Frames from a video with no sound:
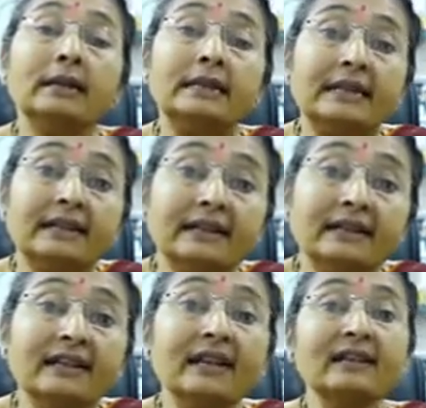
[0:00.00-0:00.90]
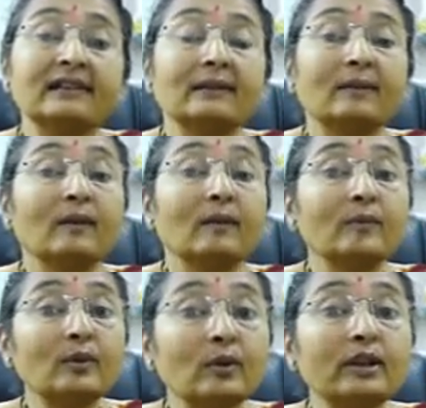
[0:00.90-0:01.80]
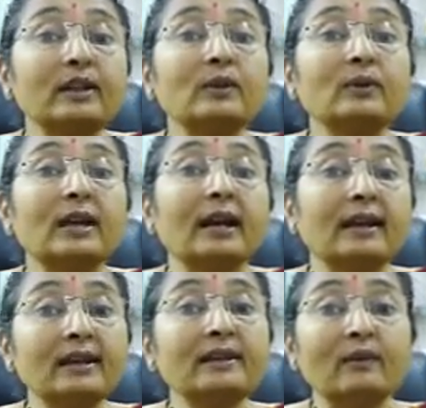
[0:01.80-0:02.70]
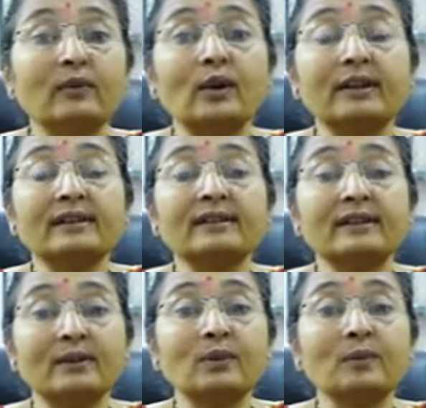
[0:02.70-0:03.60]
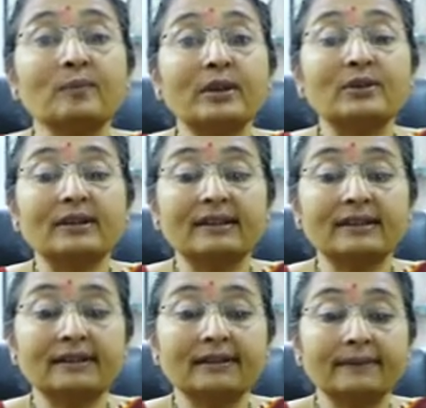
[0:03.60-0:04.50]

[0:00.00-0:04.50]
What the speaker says: decrease proteinuria in nephrotic syndrome patients.